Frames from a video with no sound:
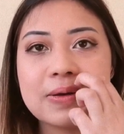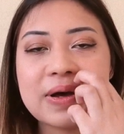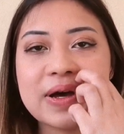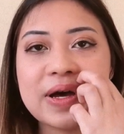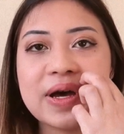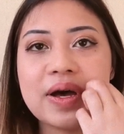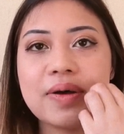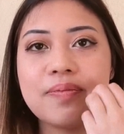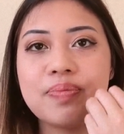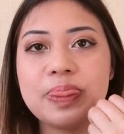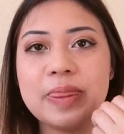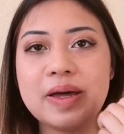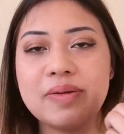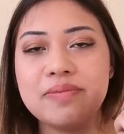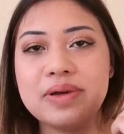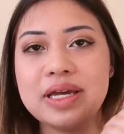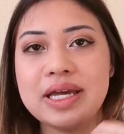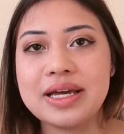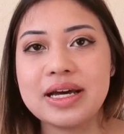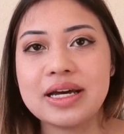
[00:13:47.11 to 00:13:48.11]
and
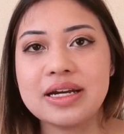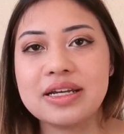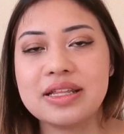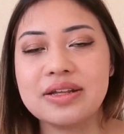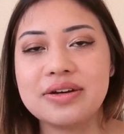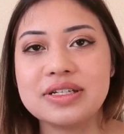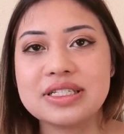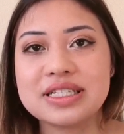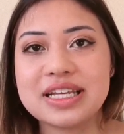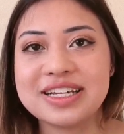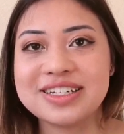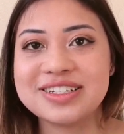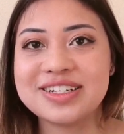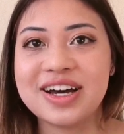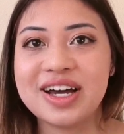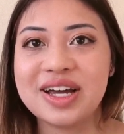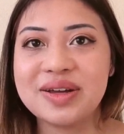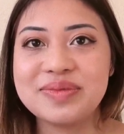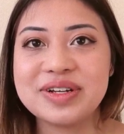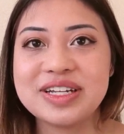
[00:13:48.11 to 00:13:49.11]
being under those like
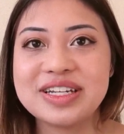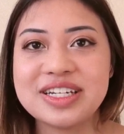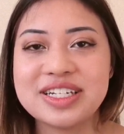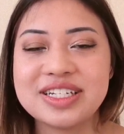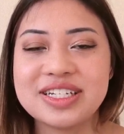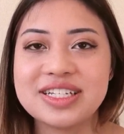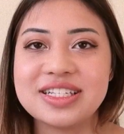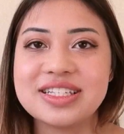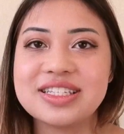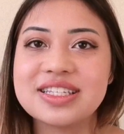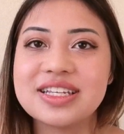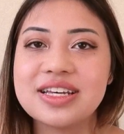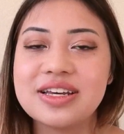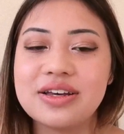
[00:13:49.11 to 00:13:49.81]
time conditions.